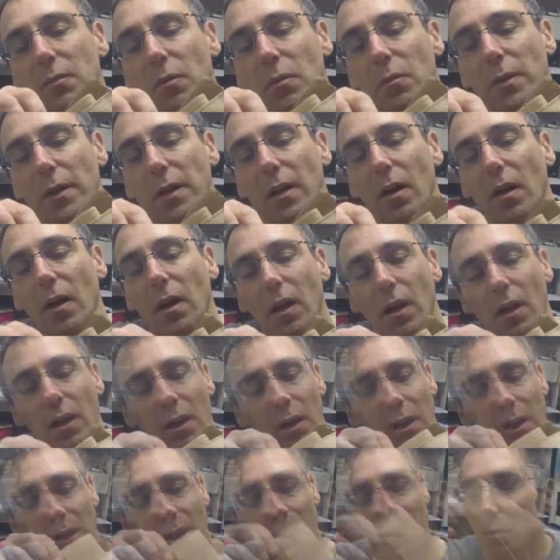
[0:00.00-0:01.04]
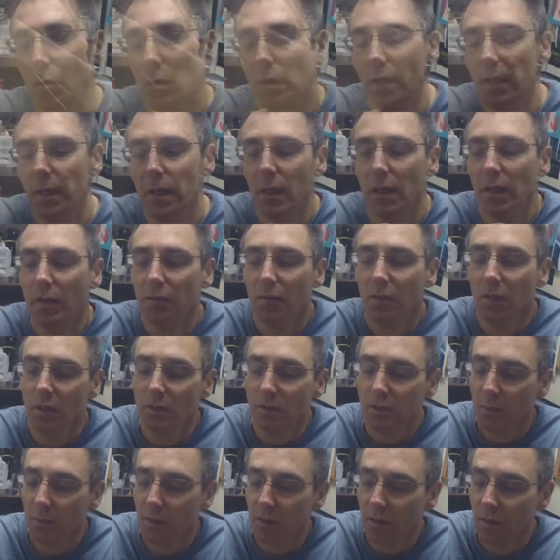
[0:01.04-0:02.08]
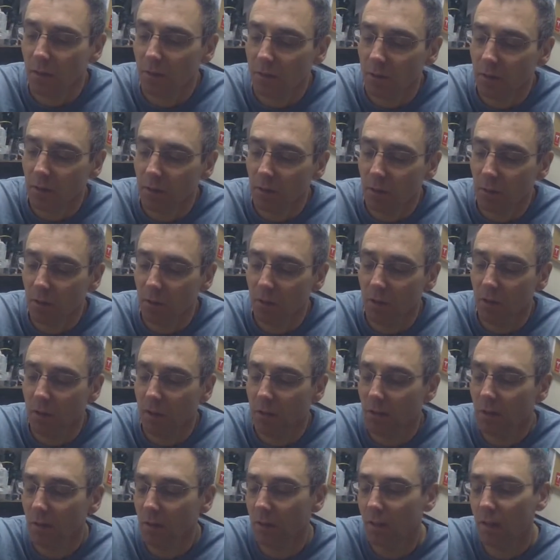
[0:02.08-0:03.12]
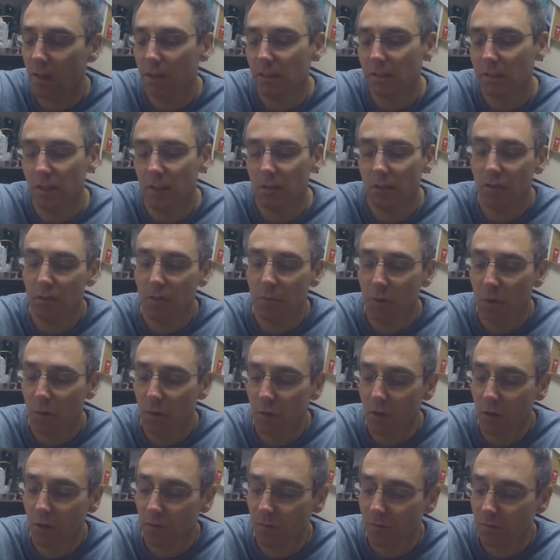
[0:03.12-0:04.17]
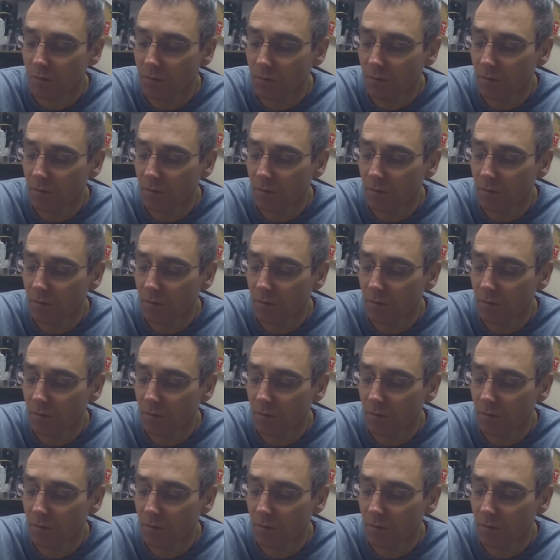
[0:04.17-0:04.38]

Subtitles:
what we got. We have got something that looks like the gasket I've just pulled off,